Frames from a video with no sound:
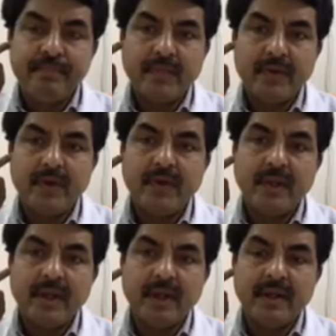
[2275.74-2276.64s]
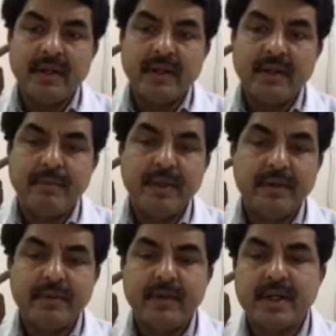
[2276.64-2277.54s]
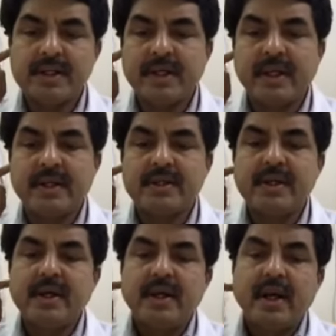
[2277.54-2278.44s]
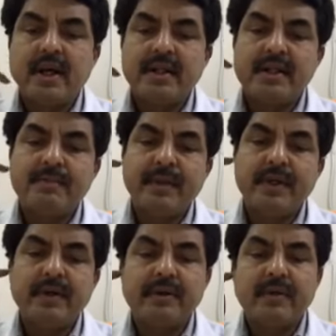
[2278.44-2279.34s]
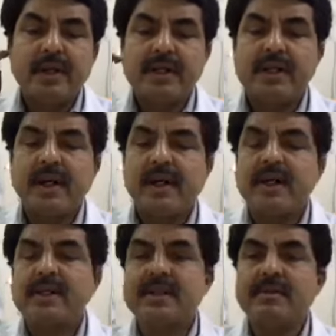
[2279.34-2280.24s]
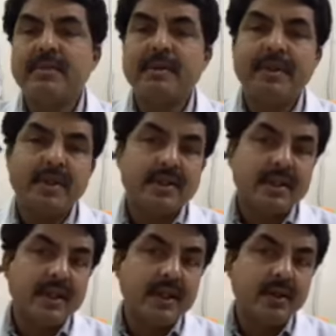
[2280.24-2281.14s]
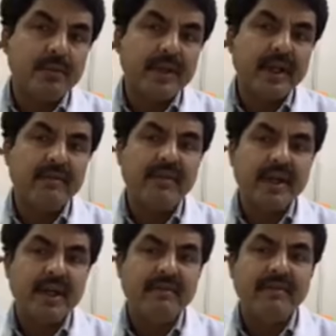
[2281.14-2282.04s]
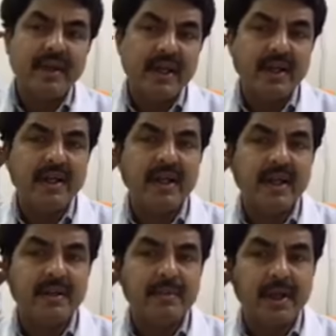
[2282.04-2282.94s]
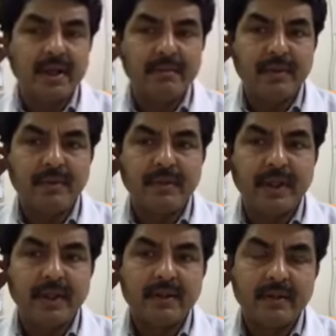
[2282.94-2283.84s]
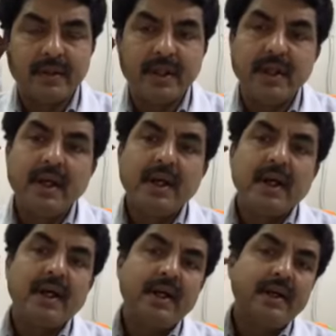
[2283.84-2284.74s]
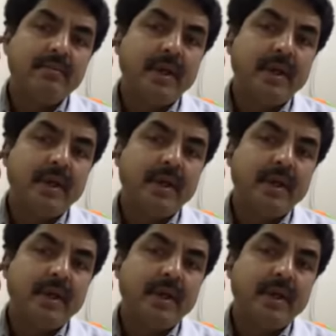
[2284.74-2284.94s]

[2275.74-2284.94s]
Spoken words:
called the preauricular sinus. And this preauricular sinus may be single opening, very rarely multiple opening. Okay, and it may